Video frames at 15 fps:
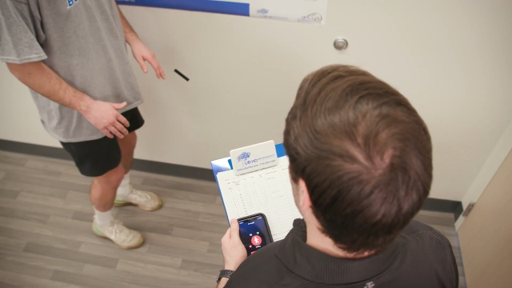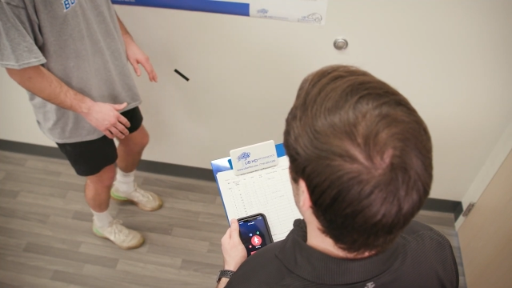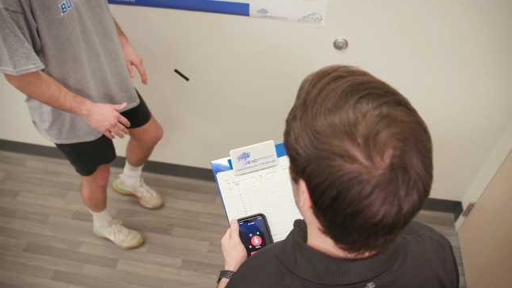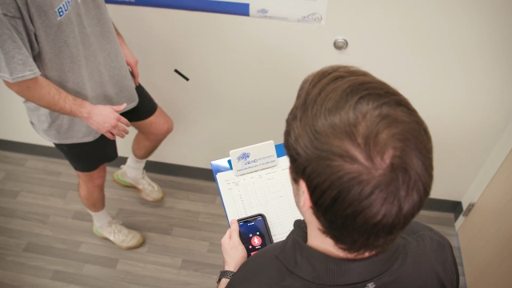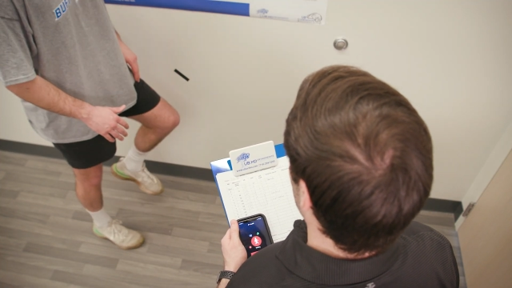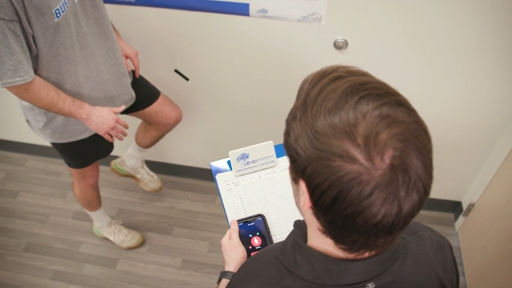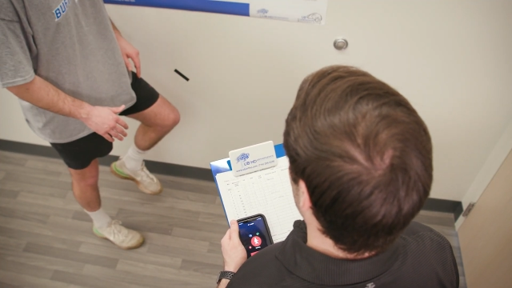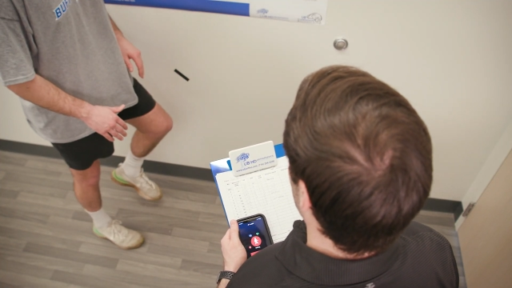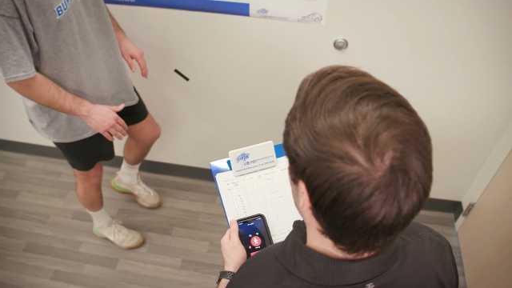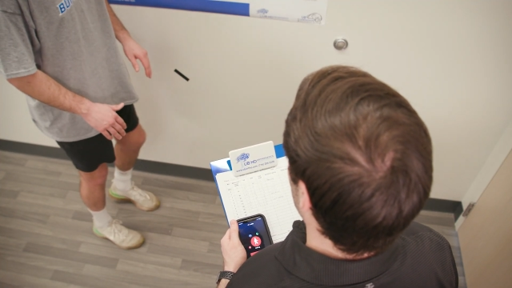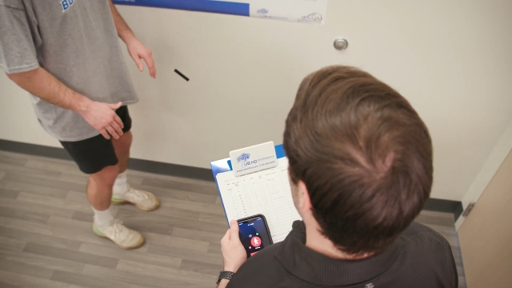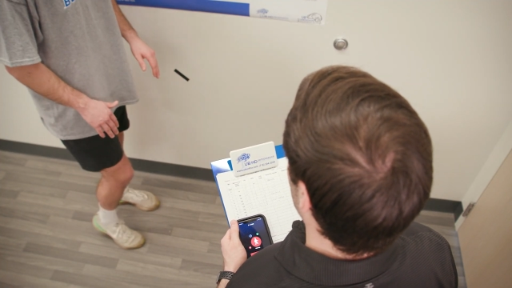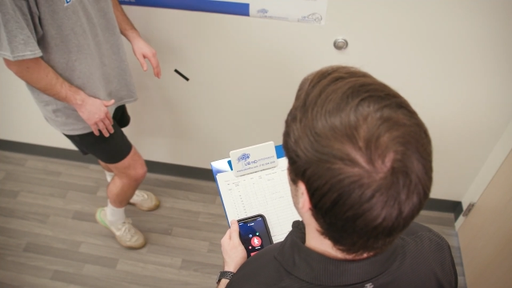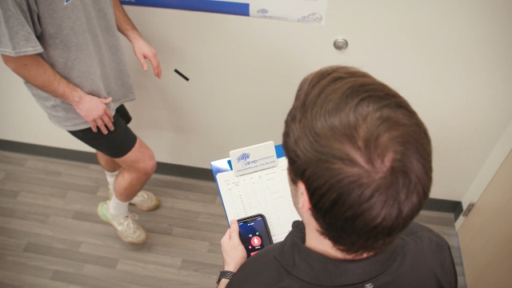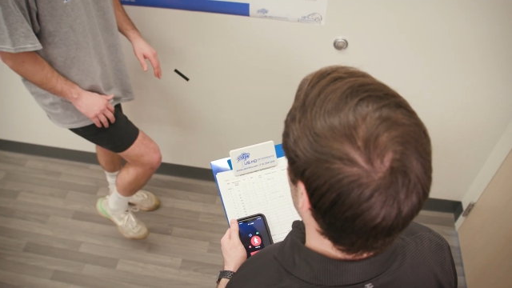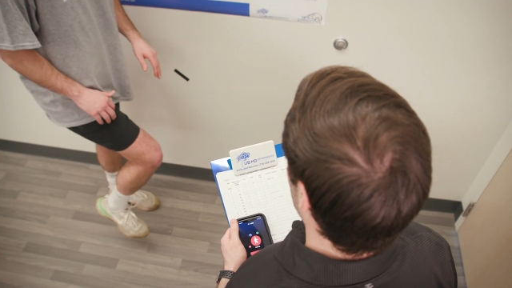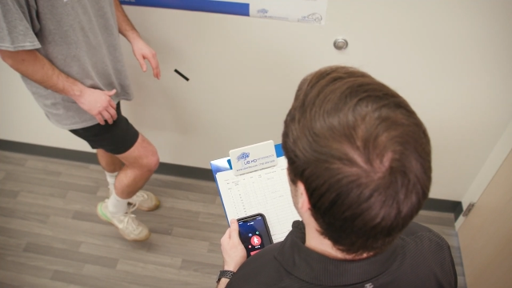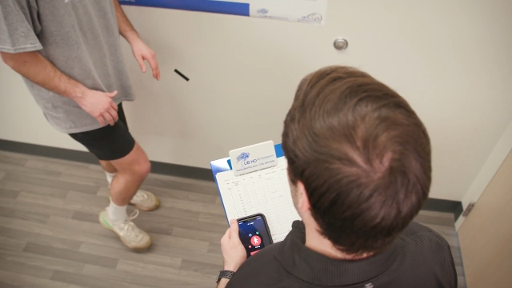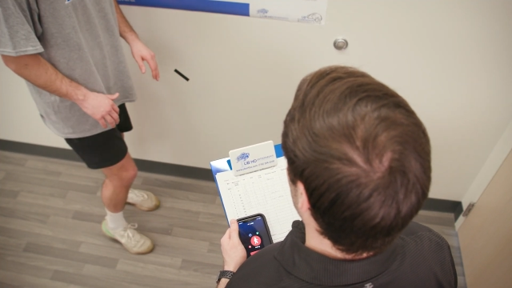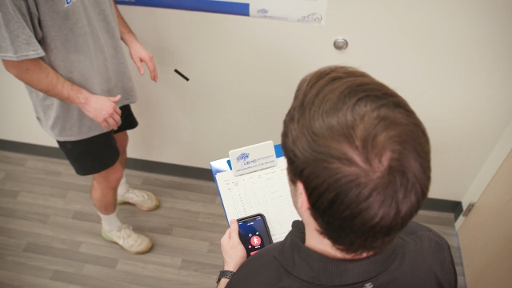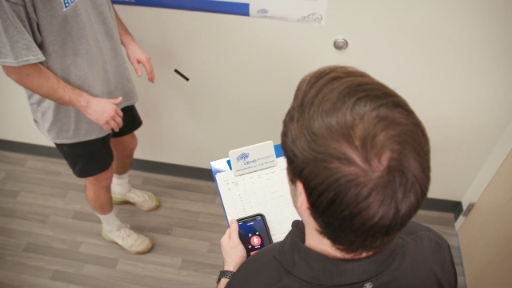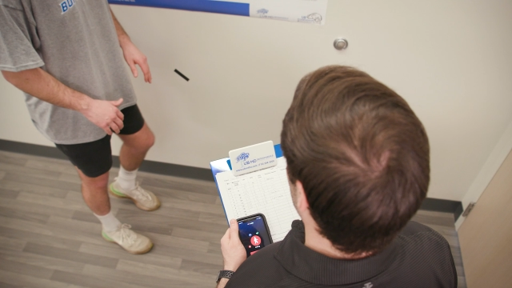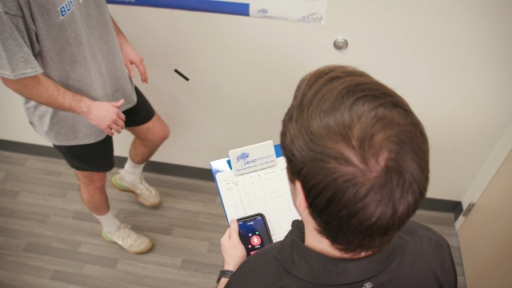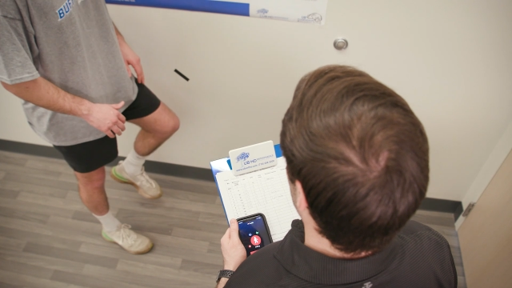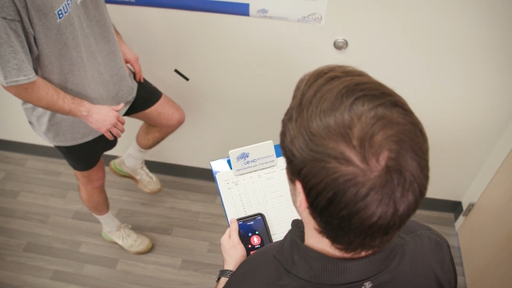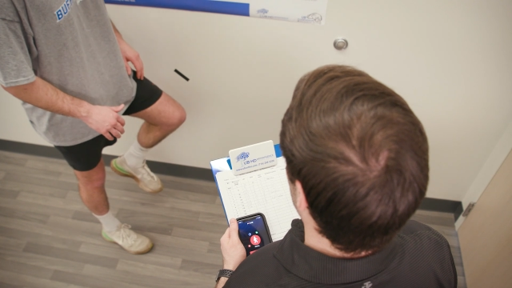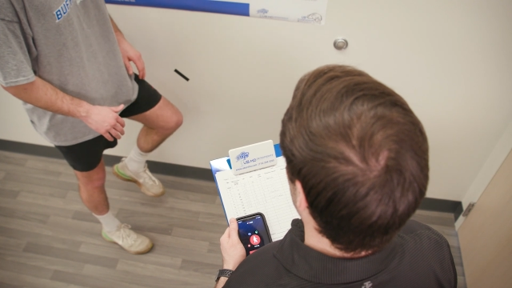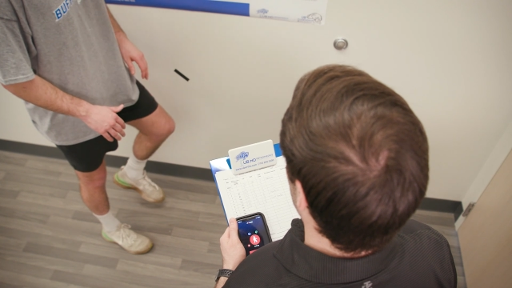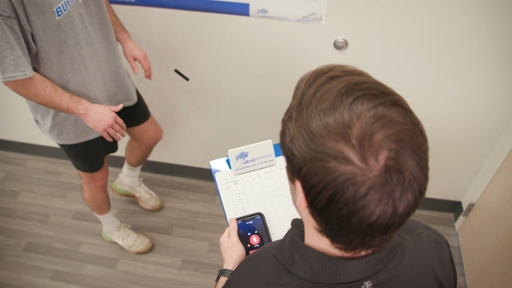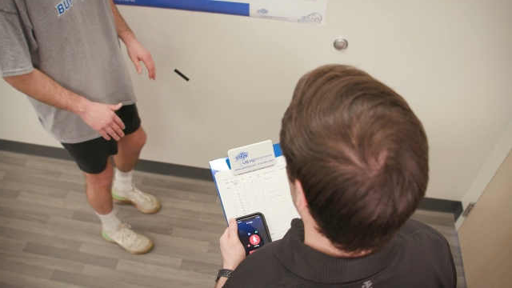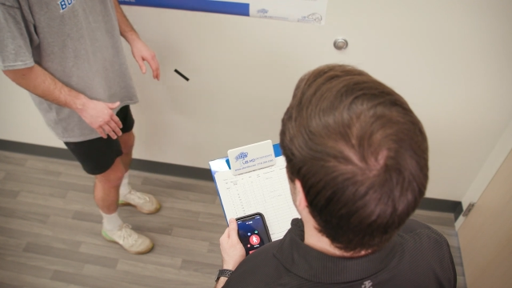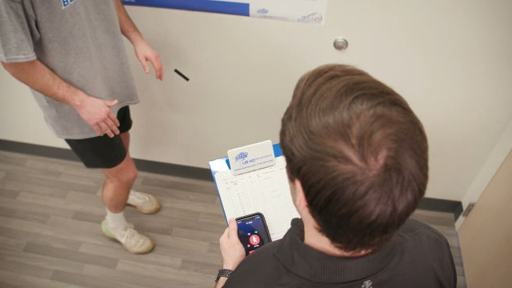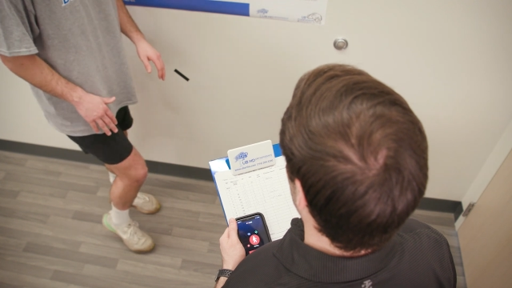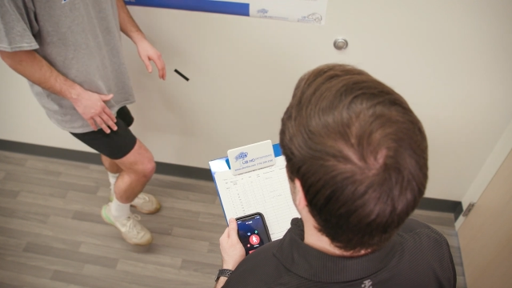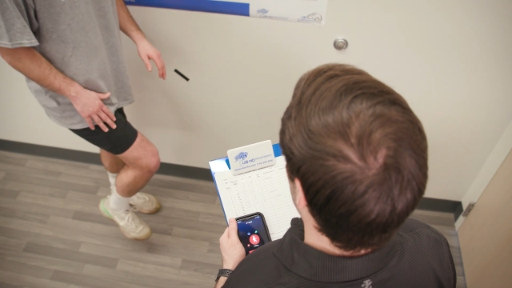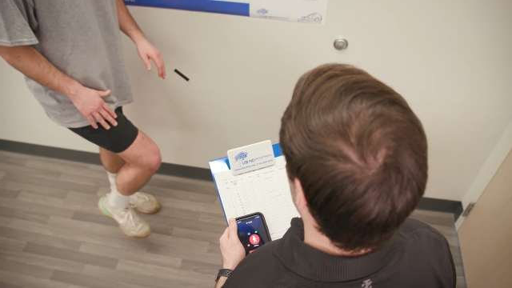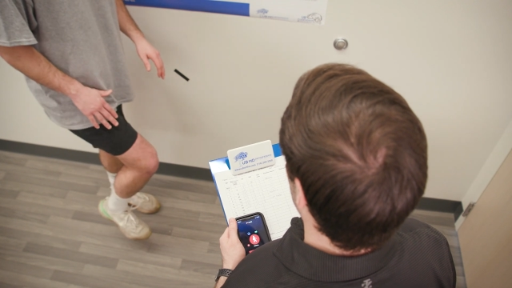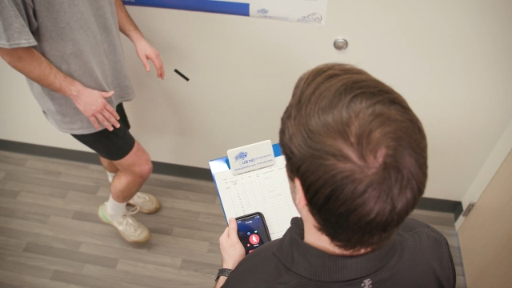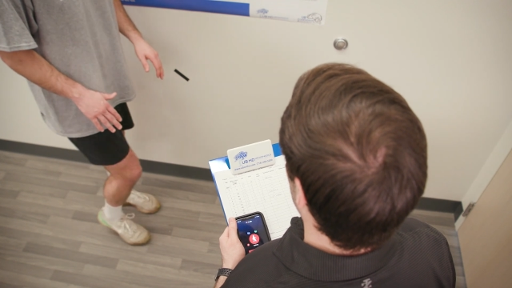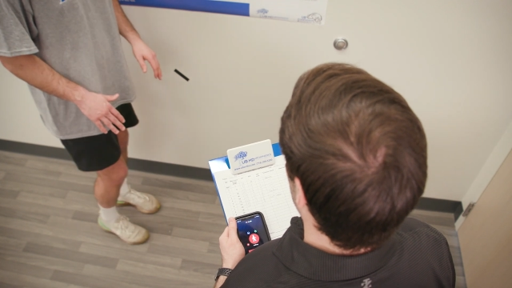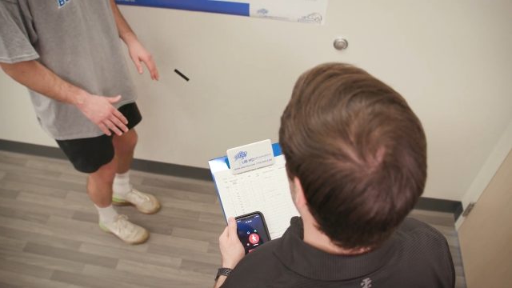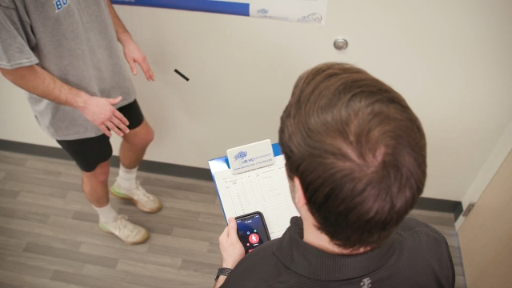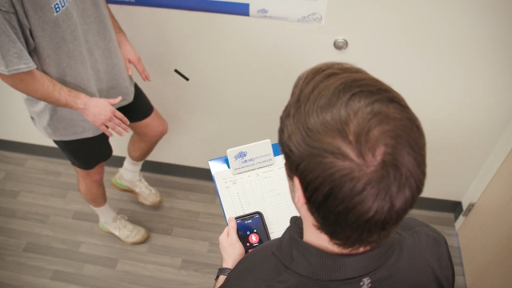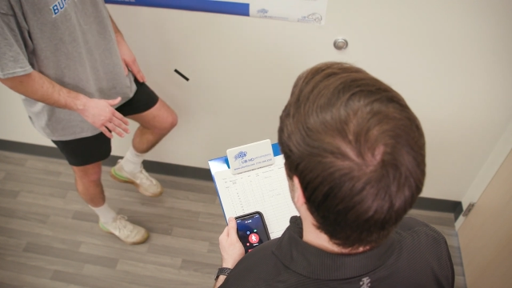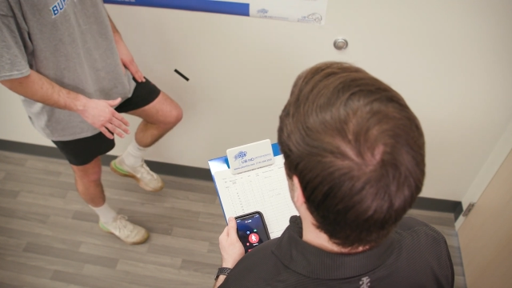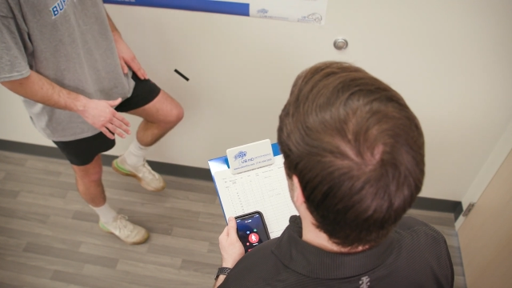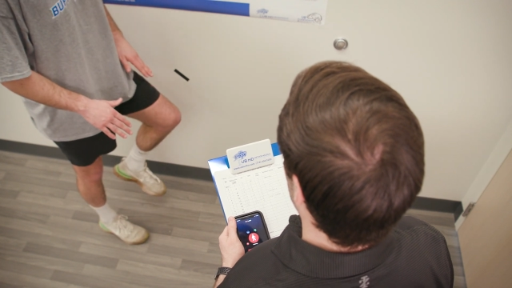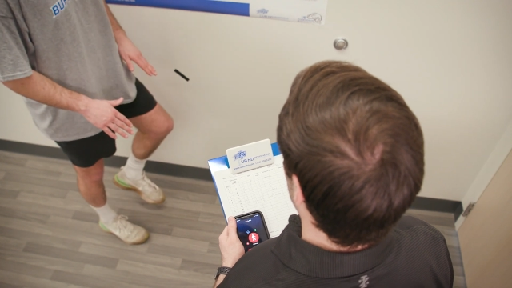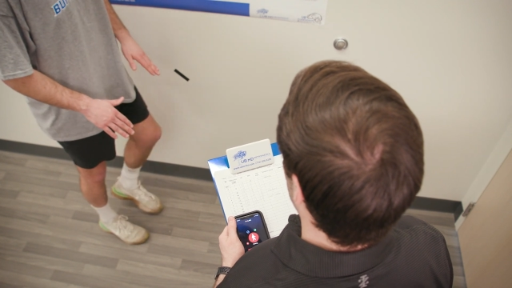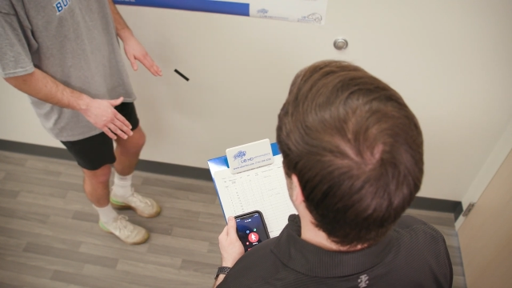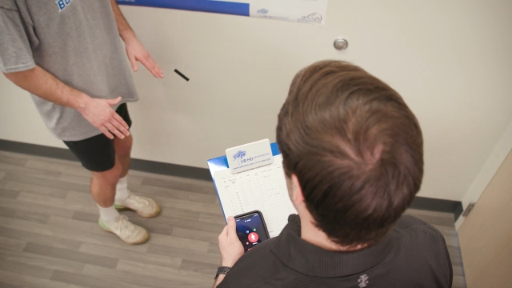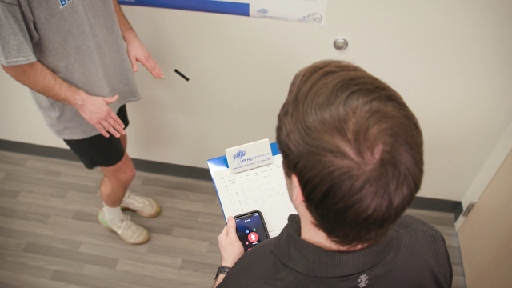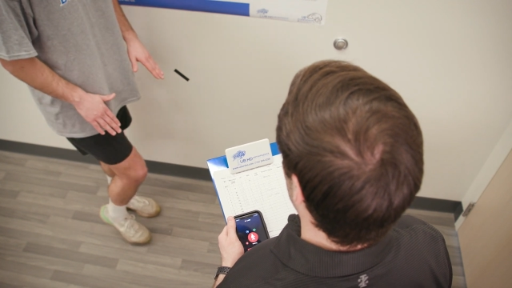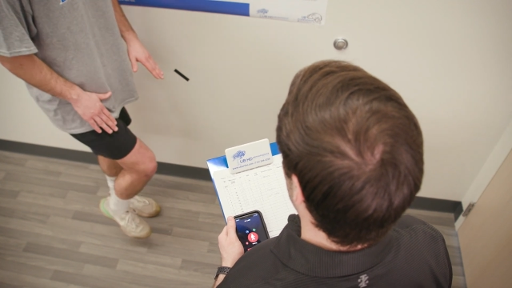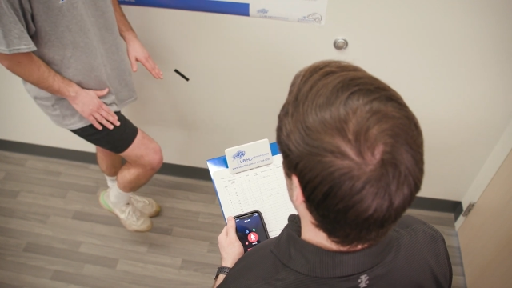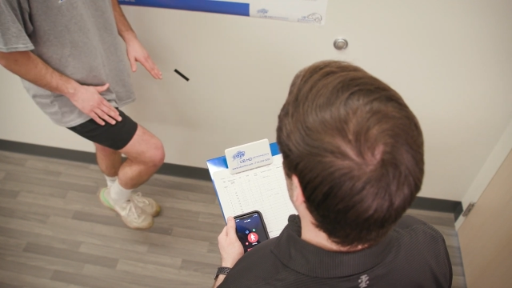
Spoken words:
No face is visible, so there are no lips to read.